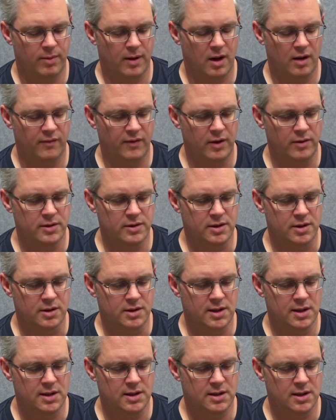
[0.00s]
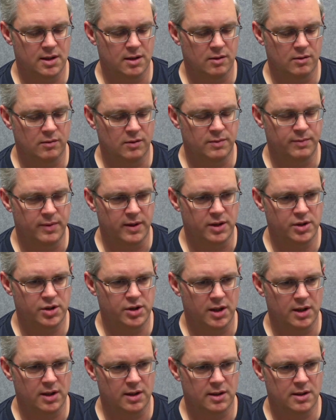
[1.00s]
Part of it was because Intel was being
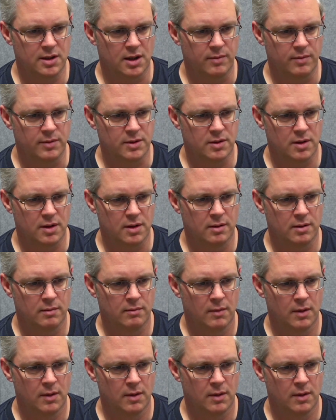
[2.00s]
shit at the time as well.